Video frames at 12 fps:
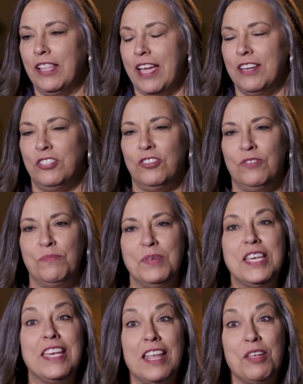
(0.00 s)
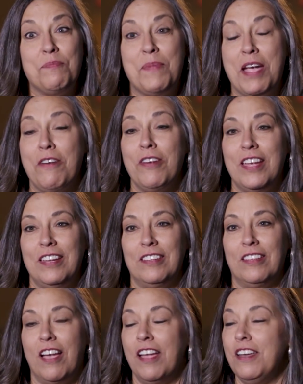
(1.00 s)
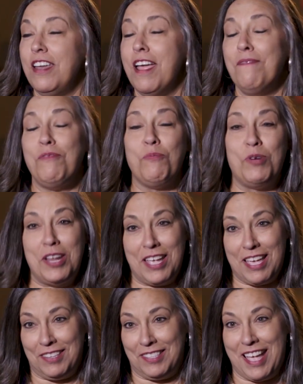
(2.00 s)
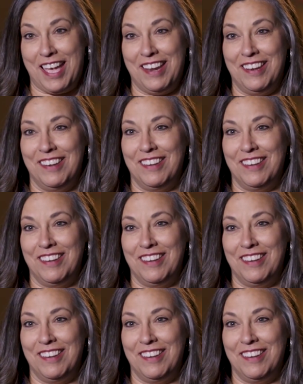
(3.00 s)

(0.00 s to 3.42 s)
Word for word: led to me getting married. I never would have guessed that.